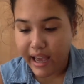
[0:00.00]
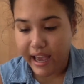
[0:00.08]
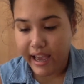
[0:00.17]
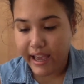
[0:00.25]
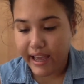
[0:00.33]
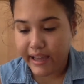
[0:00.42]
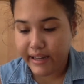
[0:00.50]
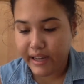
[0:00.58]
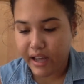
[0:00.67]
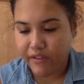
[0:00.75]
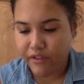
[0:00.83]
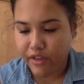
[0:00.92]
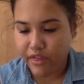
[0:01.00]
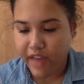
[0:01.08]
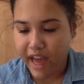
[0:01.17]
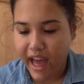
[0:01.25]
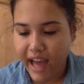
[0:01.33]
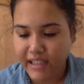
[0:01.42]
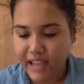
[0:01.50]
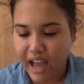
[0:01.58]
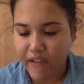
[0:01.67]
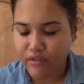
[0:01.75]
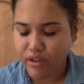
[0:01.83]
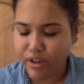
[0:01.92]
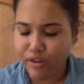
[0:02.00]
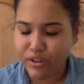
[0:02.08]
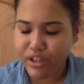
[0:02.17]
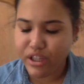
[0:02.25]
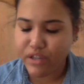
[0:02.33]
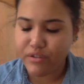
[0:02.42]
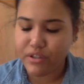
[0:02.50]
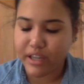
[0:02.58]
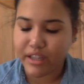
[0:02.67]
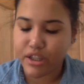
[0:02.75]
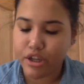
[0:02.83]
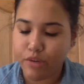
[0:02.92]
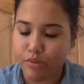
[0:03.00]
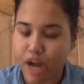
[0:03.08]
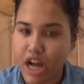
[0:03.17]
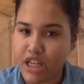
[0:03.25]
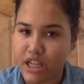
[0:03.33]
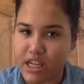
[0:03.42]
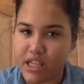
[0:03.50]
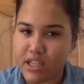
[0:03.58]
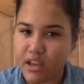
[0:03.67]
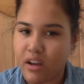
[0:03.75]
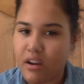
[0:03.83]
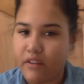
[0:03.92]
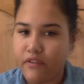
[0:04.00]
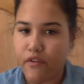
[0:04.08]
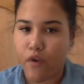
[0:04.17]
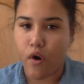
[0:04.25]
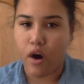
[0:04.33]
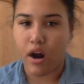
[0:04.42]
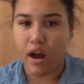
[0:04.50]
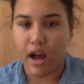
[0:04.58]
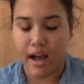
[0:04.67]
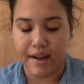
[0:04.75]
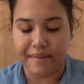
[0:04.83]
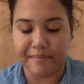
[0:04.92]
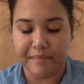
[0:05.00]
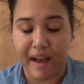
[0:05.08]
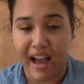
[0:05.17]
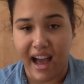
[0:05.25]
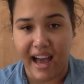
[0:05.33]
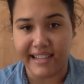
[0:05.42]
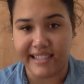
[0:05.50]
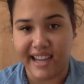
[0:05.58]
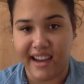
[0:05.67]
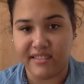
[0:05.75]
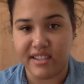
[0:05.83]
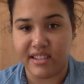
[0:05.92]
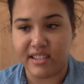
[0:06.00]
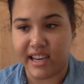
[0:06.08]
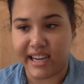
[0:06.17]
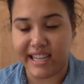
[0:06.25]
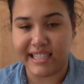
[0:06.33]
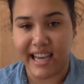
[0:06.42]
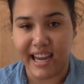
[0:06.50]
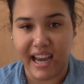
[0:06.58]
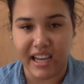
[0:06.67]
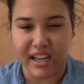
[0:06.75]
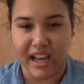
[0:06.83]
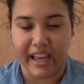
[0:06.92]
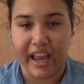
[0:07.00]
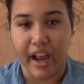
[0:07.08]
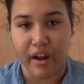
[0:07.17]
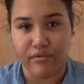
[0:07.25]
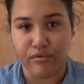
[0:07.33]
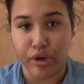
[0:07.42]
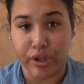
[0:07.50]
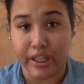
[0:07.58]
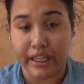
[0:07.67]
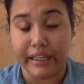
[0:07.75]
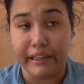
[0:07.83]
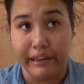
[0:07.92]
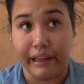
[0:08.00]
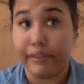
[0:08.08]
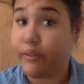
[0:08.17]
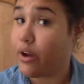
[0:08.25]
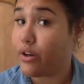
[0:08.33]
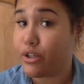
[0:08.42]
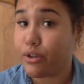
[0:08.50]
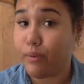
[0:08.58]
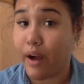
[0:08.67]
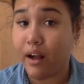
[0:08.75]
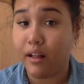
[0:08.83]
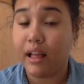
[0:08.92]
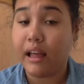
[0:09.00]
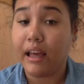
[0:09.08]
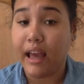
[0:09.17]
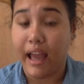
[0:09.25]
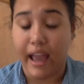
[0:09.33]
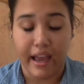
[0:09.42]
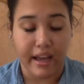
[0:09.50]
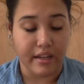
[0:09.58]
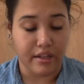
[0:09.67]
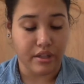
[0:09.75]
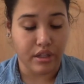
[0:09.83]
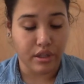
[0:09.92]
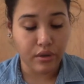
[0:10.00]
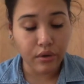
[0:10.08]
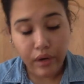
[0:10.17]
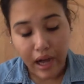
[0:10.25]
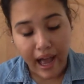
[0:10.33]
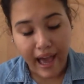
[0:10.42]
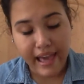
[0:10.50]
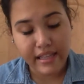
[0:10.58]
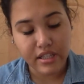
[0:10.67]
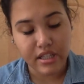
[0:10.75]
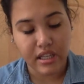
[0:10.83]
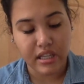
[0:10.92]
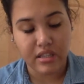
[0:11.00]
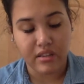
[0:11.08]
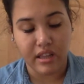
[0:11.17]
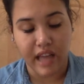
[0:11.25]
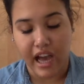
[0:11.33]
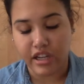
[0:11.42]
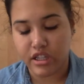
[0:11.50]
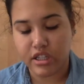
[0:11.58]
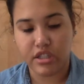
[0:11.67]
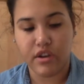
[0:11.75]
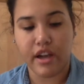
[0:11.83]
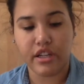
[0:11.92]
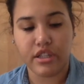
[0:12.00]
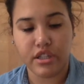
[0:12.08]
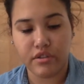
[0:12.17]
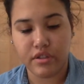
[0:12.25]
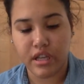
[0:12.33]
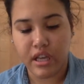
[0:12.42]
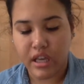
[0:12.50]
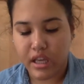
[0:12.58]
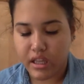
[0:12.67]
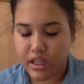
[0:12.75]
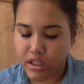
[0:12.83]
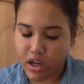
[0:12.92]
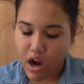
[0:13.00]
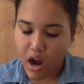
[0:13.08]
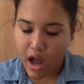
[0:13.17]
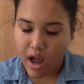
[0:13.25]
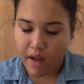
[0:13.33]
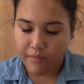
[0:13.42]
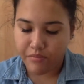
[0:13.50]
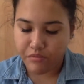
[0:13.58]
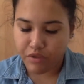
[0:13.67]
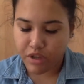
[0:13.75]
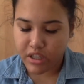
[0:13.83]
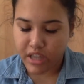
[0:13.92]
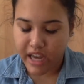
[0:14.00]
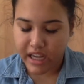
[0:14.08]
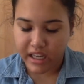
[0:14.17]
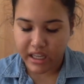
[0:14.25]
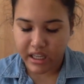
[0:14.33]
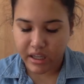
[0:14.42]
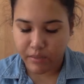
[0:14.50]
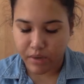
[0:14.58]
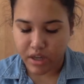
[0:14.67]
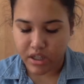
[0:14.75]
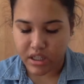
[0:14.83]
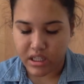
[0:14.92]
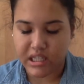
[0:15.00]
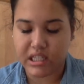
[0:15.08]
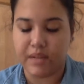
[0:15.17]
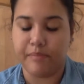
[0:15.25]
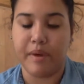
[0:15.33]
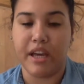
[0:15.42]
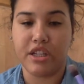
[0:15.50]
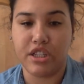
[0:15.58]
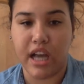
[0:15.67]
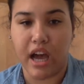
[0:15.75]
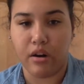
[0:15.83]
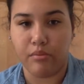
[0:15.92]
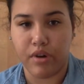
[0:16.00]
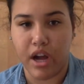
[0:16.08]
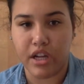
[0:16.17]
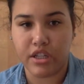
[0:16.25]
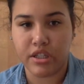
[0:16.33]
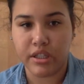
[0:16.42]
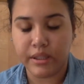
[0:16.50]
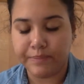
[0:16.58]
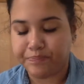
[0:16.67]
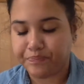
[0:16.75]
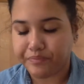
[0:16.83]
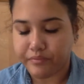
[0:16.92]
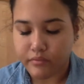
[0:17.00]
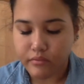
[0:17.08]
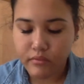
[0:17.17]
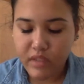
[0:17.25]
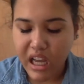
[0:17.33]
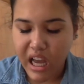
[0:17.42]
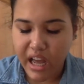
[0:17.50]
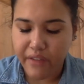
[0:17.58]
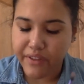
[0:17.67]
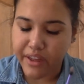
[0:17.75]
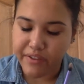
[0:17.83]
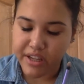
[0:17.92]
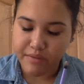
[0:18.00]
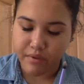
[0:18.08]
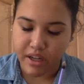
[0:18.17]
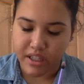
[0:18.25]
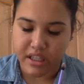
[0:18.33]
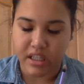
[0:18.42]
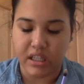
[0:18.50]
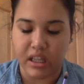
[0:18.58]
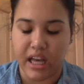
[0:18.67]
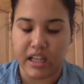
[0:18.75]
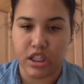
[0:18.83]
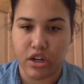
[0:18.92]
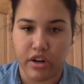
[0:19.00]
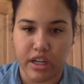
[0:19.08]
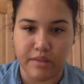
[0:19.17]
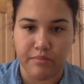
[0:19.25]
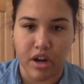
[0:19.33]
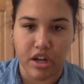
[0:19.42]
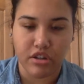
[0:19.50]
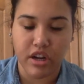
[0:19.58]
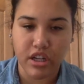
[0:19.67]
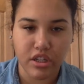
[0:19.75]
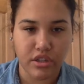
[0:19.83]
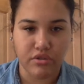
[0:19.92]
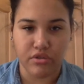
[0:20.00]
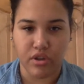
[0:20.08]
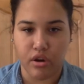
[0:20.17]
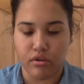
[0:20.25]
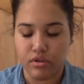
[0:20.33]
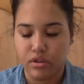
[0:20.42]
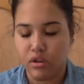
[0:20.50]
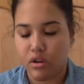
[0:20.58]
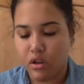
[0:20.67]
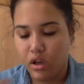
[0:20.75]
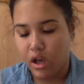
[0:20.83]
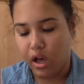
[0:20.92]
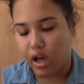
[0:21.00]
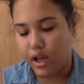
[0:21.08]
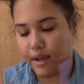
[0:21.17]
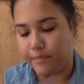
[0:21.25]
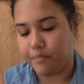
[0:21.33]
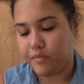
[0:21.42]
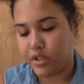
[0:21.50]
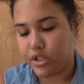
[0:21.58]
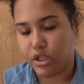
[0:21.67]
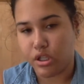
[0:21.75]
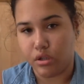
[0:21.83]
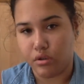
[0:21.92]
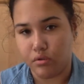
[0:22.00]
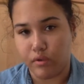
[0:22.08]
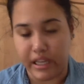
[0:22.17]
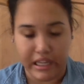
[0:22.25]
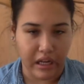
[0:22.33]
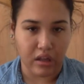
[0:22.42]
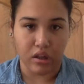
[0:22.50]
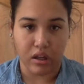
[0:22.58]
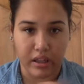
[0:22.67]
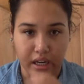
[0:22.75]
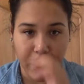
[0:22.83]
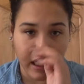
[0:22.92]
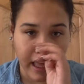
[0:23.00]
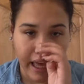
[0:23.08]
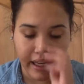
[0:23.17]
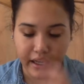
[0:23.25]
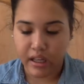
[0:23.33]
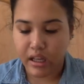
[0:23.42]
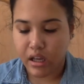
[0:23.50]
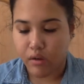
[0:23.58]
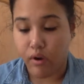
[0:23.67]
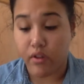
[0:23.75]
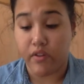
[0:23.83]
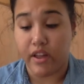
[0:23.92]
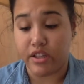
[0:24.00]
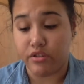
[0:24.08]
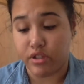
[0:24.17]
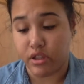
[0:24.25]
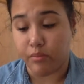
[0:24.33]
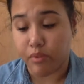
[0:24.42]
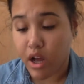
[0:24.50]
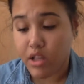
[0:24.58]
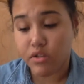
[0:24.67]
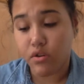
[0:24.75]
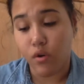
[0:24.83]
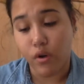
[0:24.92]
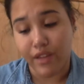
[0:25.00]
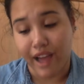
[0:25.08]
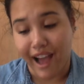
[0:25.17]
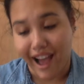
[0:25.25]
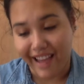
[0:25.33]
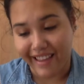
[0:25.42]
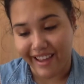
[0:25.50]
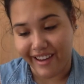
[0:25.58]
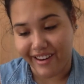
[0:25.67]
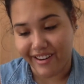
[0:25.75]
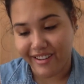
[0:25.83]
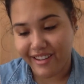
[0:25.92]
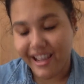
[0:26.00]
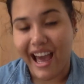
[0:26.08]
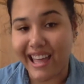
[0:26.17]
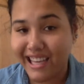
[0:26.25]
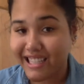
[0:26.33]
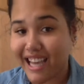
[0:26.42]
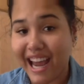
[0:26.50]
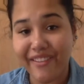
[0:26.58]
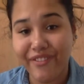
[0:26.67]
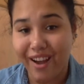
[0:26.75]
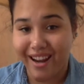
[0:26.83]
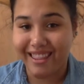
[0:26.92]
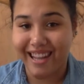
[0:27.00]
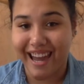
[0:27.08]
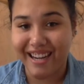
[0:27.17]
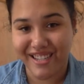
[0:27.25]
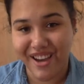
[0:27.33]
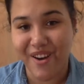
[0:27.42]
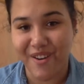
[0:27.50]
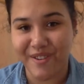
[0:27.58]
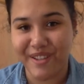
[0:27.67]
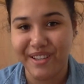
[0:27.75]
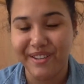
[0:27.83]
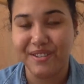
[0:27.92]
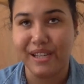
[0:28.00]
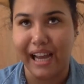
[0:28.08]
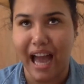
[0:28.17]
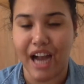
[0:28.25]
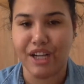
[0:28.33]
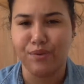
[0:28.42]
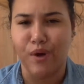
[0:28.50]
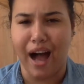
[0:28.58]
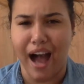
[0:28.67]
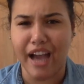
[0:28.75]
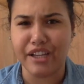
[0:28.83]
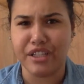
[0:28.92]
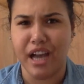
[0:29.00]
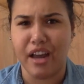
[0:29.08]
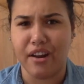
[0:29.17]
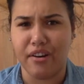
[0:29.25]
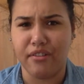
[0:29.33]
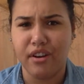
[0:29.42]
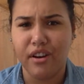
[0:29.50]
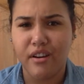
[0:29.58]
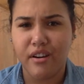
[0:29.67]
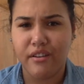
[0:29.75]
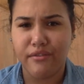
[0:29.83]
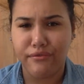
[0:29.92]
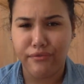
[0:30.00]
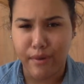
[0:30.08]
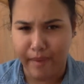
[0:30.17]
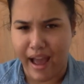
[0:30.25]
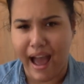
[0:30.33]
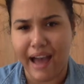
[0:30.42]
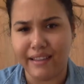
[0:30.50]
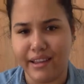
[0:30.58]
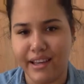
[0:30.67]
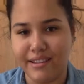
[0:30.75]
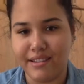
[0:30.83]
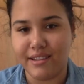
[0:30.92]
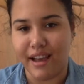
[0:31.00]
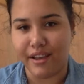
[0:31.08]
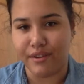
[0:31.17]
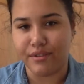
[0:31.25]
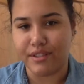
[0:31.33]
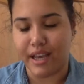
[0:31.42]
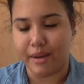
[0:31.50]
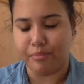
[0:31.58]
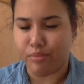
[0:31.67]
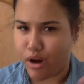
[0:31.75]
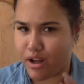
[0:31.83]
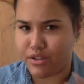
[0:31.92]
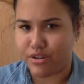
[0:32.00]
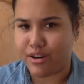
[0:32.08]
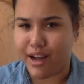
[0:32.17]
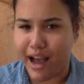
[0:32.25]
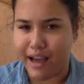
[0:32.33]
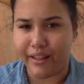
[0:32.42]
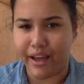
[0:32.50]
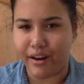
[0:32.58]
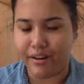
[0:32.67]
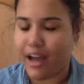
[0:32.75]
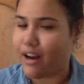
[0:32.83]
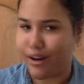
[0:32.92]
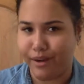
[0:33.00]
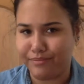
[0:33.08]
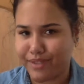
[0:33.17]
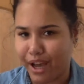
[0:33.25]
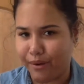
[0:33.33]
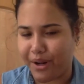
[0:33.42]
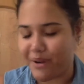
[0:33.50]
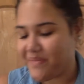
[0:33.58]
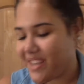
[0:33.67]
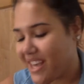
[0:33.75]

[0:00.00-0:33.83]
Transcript: And for that, I really only use like 2 brushes for my eyes now, since like I said, I can't really get in there too well and do eyes just because of the lashes. So I just use, these are Real Technique brushes. This is a base shadow brush, and then this one is the Deluxe Crease brush. So I just use those to get a look that I like, whether that's using the bronzer or the highlighter. I think it's kind of funny that I don't use like actual eyeshadow for my eyelids. I use like bronzer and highlighter. I don't know, it's kind of weird.